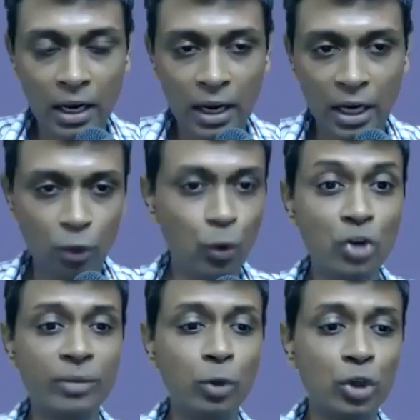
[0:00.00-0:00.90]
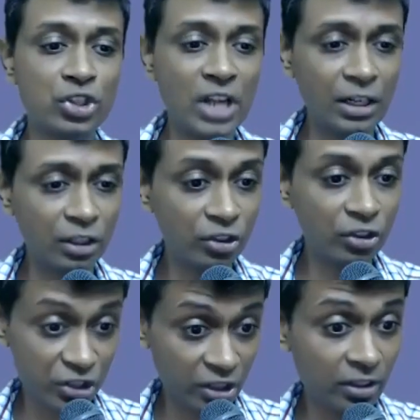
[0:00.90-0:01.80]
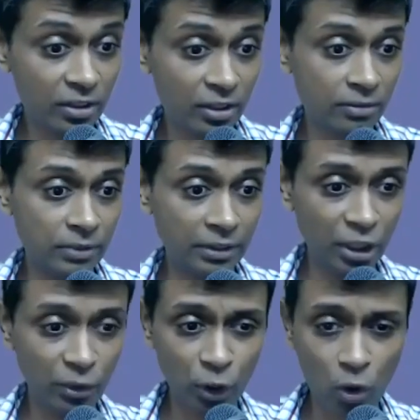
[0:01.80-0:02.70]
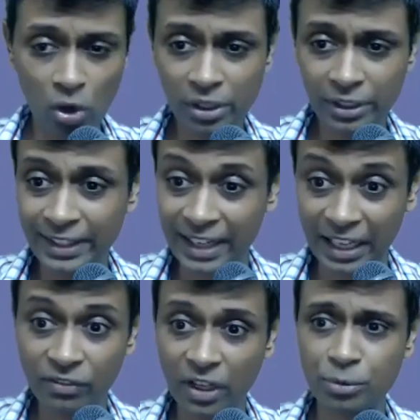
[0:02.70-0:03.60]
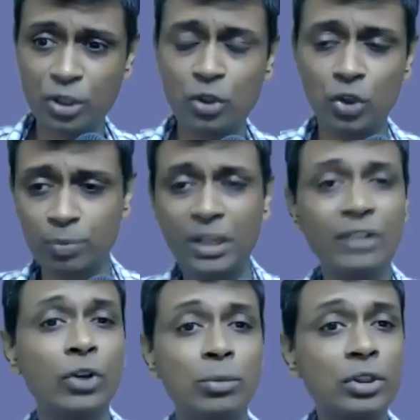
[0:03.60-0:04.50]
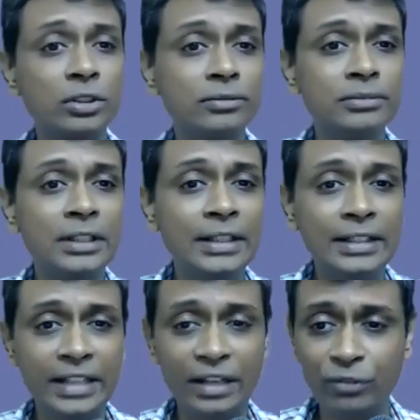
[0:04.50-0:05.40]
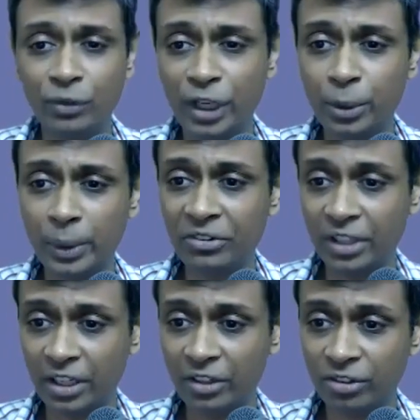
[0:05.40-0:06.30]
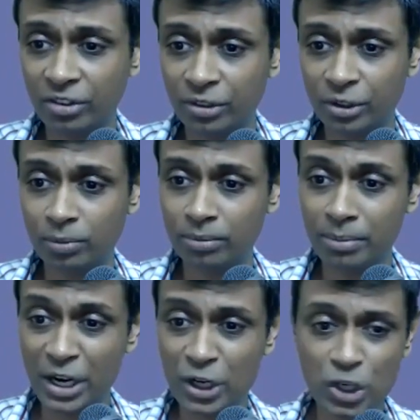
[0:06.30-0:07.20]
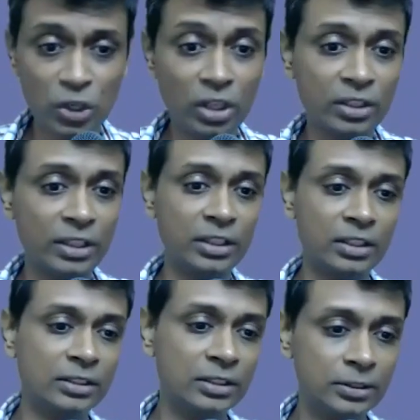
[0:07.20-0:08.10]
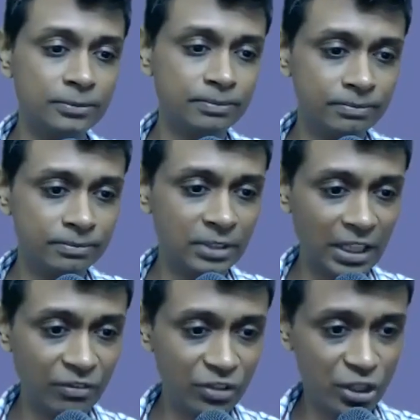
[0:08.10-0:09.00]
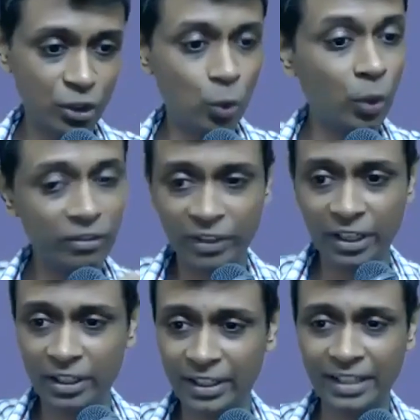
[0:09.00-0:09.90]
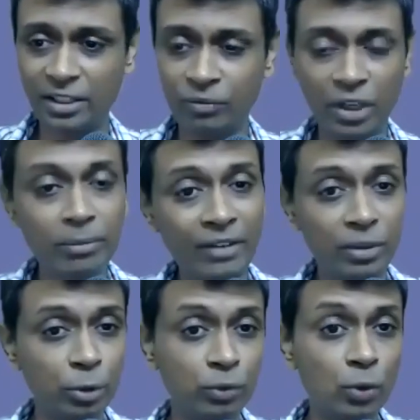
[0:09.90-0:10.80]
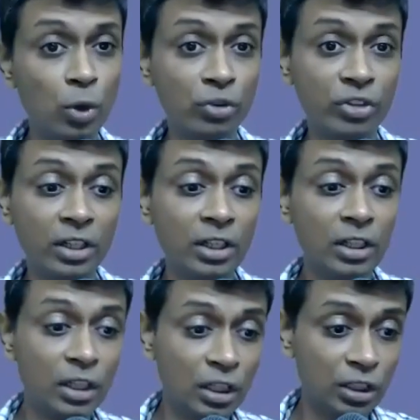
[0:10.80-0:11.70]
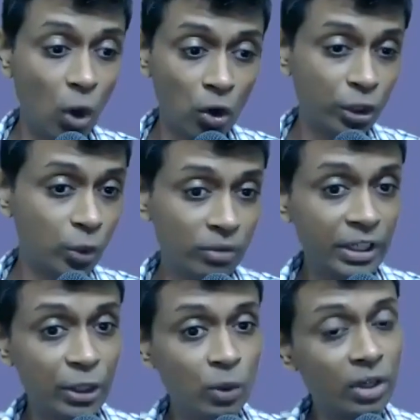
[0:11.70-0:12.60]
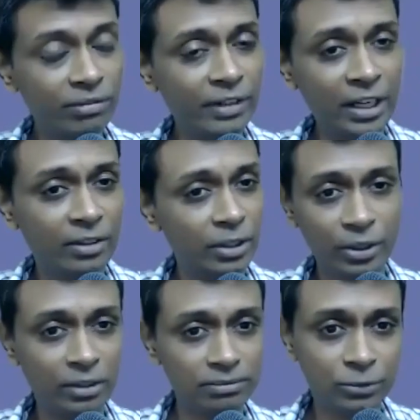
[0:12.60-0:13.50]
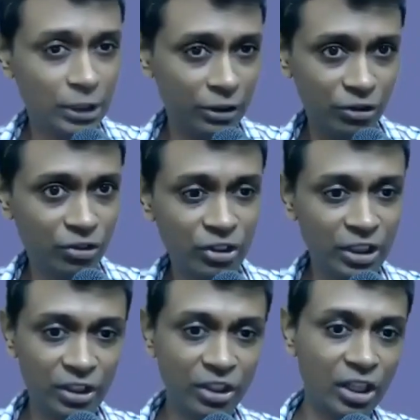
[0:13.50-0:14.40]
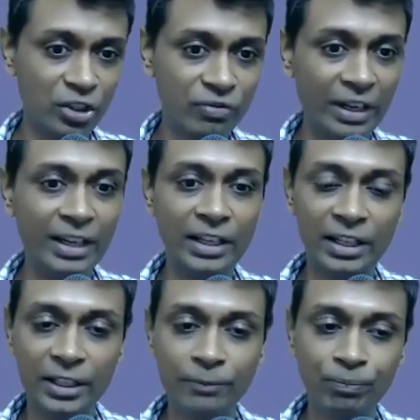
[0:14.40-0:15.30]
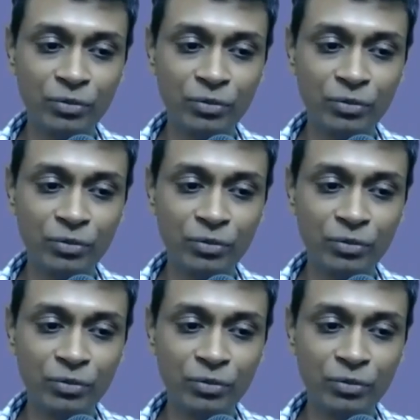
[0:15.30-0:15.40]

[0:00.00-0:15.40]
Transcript: Hello, folks. I'm going to start this session. Um, I think we're already live. I'm just going to speak for about 10, 15, 20 seconds to make sure that uh, the live session is going fine and get some feedback from you folks that the audio and video are fine or that you can, you can see and hear us very clearly